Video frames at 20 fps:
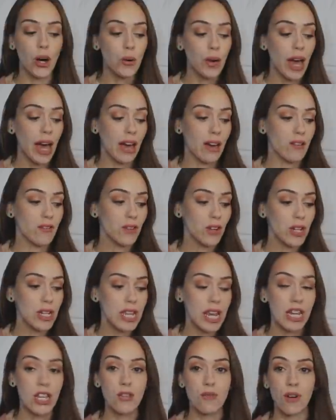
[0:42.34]
Okay, first
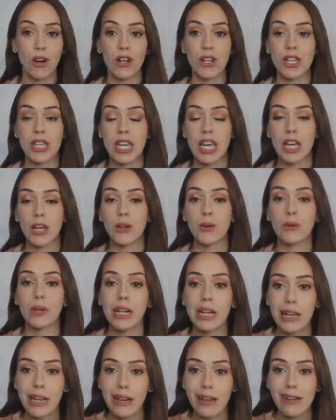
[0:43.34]
things first, the
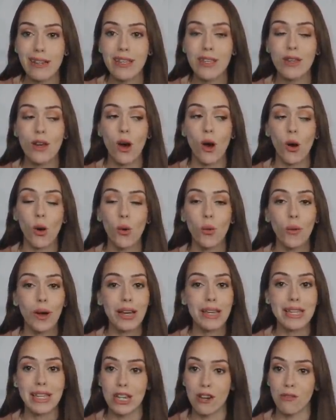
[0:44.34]
ingredients
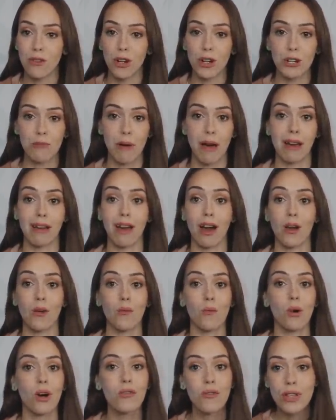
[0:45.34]
always differ depending
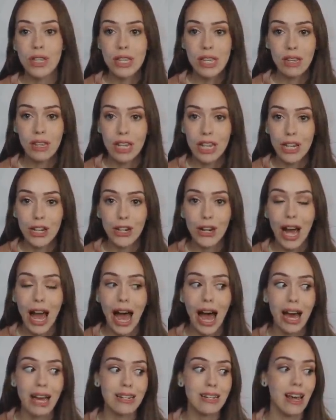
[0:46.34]
on what facility you're
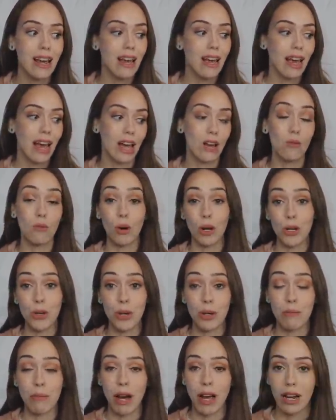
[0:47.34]
at and what
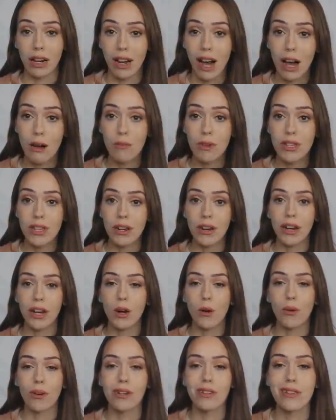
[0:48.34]
you can buy on
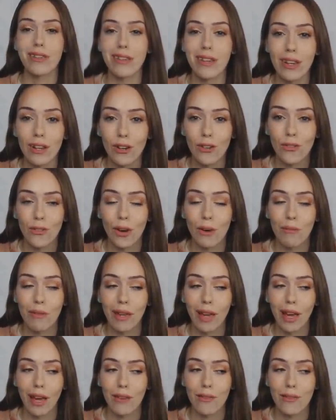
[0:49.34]
commissary or steal from
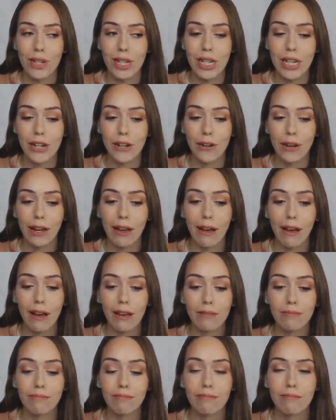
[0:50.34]
the
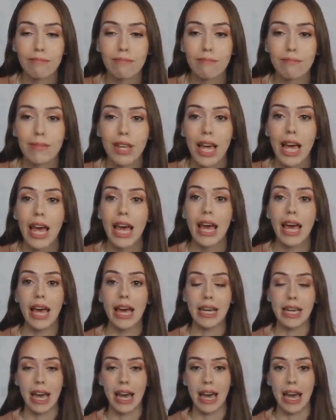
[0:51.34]
cafeteria
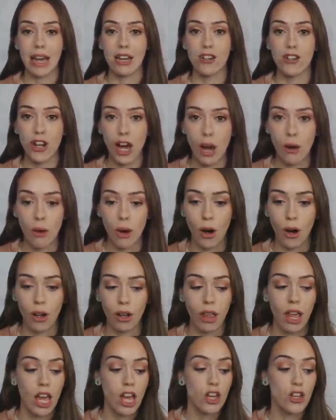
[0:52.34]
aka chow
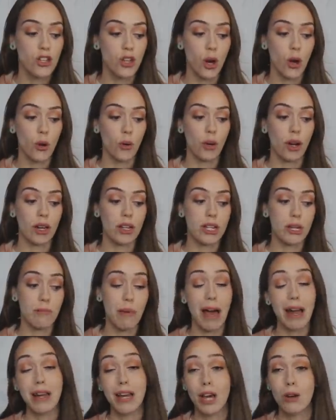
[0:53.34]
hall. So
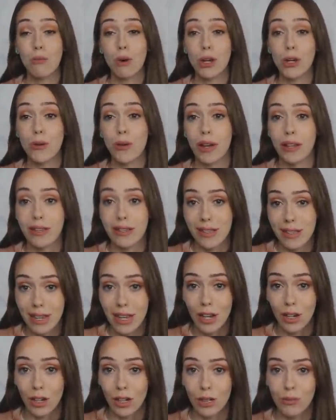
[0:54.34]
depending on what you can
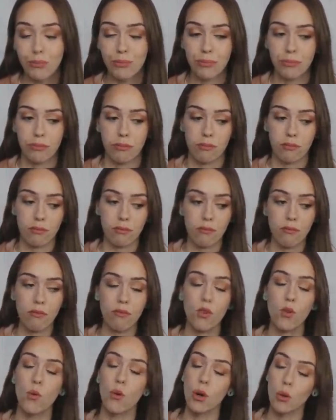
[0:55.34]
steal
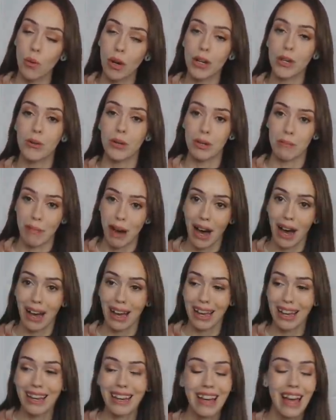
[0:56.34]
or what you can
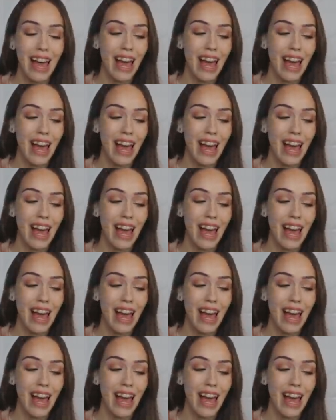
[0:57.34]
buy,